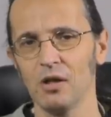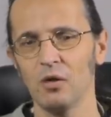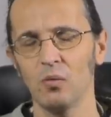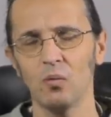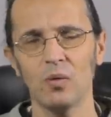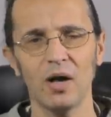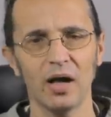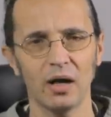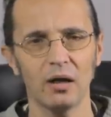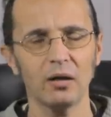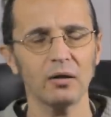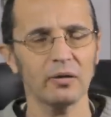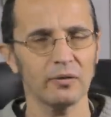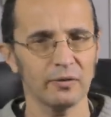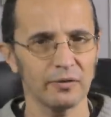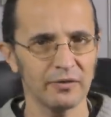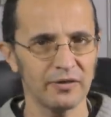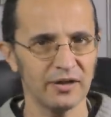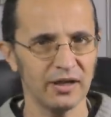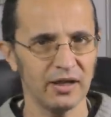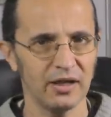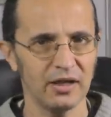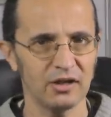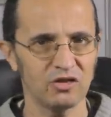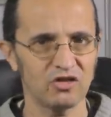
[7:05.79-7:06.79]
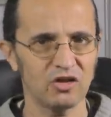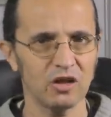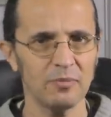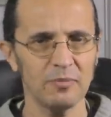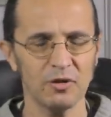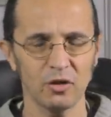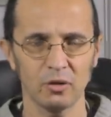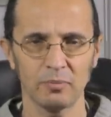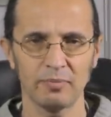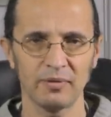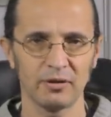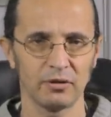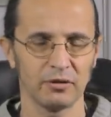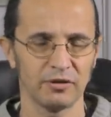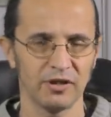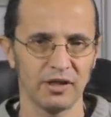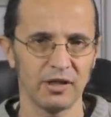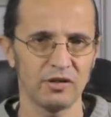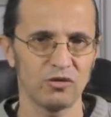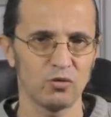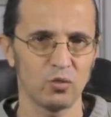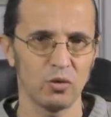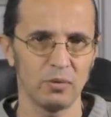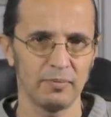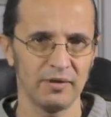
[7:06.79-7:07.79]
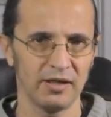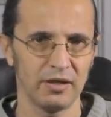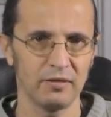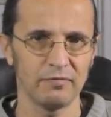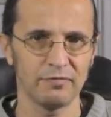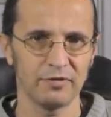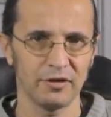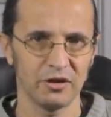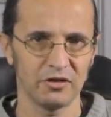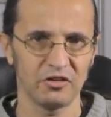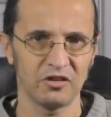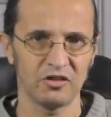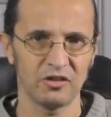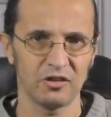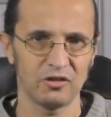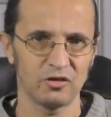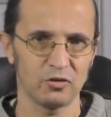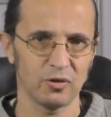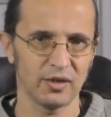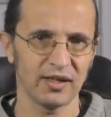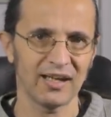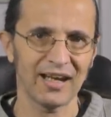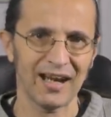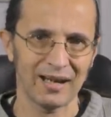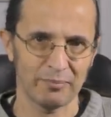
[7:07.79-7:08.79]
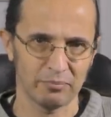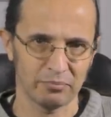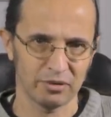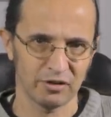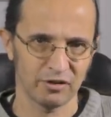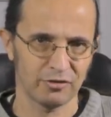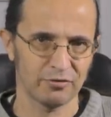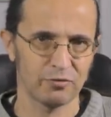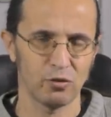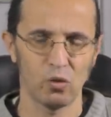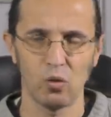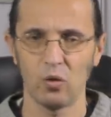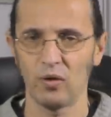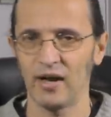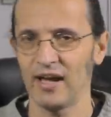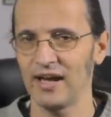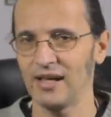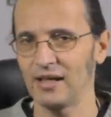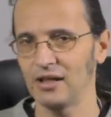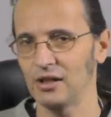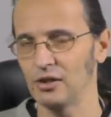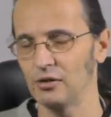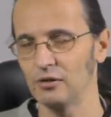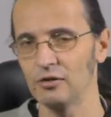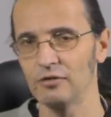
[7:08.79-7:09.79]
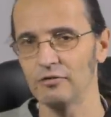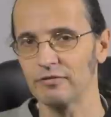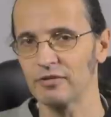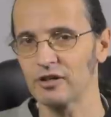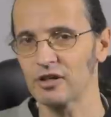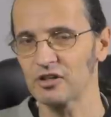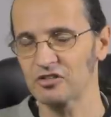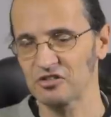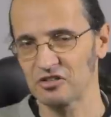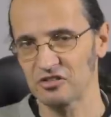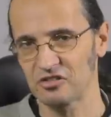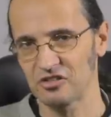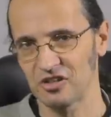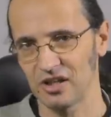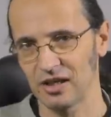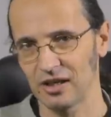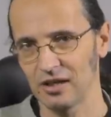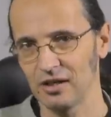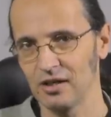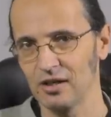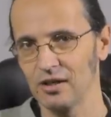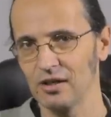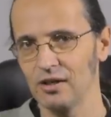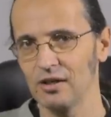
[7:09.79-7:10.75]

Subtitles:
Well, the terminal buildings will be converted into a campus for a university.